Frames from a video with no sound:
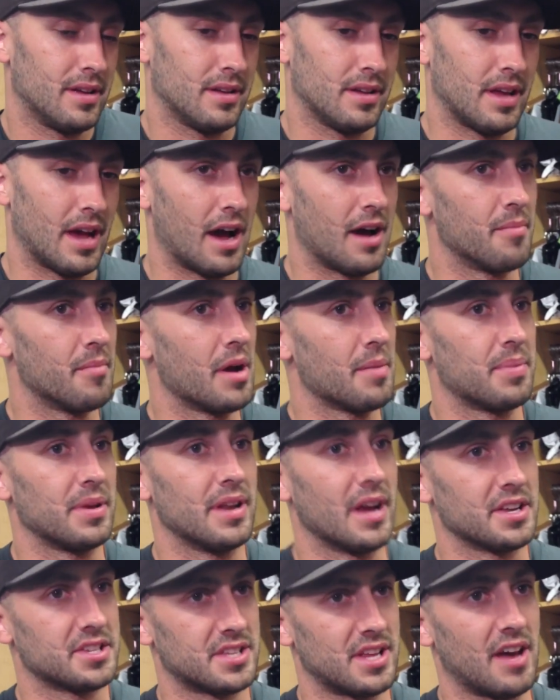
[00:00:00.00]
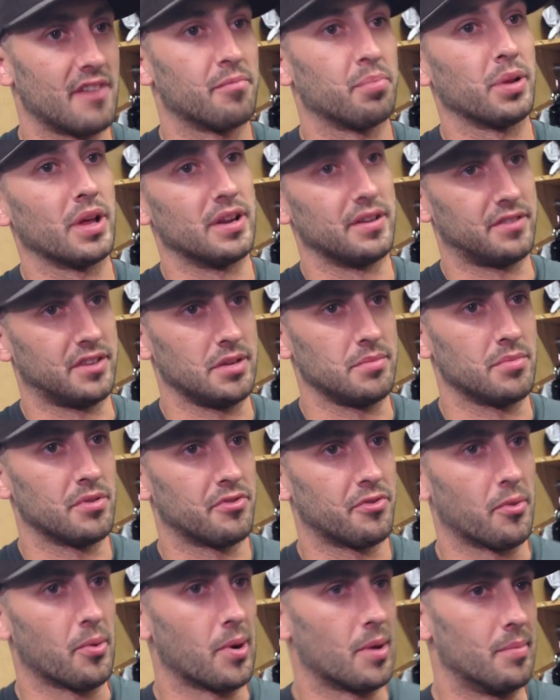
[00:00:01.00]
yeah, it might be nice to have played a team
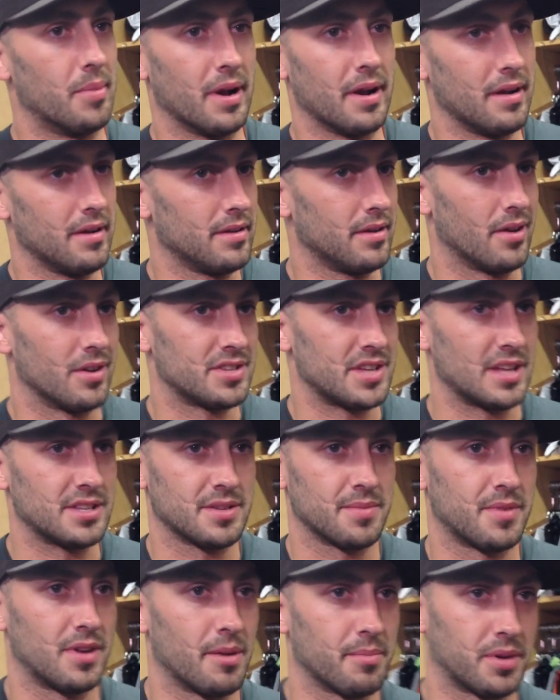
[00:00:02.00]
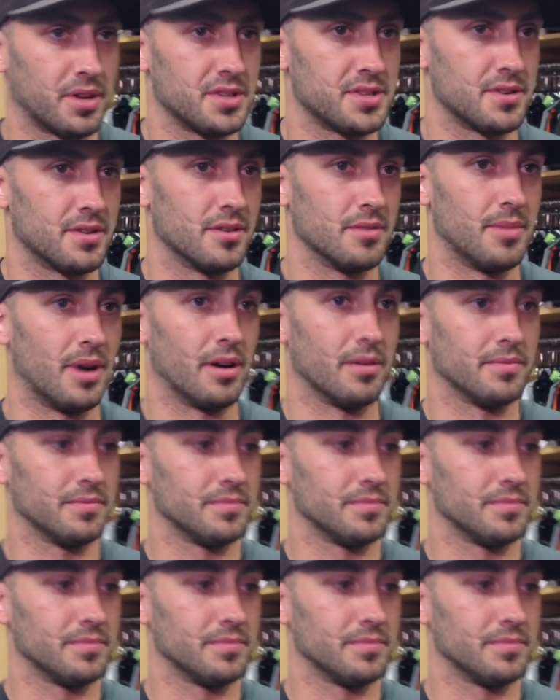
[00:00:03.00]
before, but, you know, it's not something I'm concerned about.